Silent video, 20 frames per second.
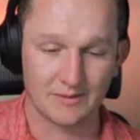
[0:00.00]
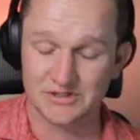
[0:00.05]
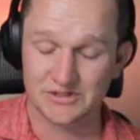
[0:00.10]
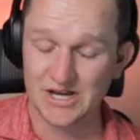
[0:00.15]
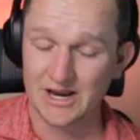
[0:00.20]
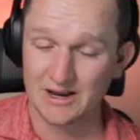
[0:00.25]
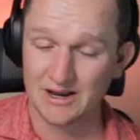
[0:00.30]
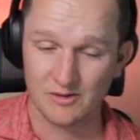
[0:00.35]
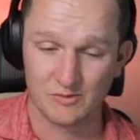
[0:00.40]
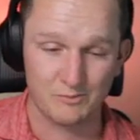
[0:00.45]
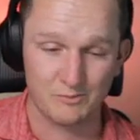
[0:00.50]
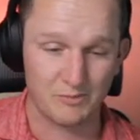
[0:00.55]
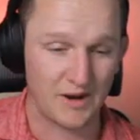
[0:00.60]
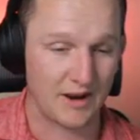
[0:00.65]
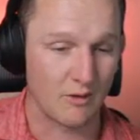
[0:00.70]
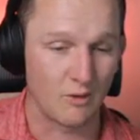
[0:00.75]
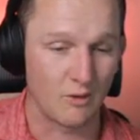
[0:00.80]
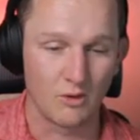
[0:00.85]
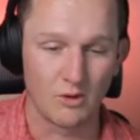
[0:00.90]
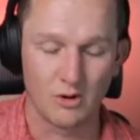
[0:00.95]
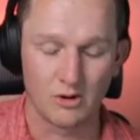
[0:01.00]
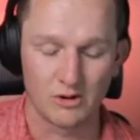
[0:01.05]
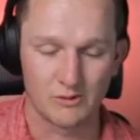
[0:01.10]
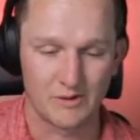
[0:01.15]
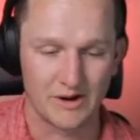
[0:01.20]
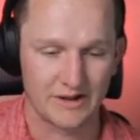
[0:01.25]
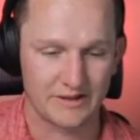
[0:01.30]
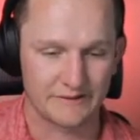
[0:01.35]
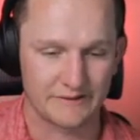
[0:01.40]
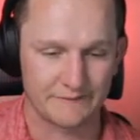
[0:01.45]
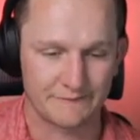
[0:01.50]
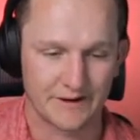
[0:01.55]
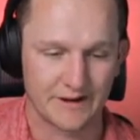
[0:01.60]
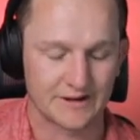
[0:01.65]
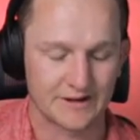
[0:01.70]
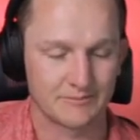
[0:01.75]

Jack is playing all the way at the front.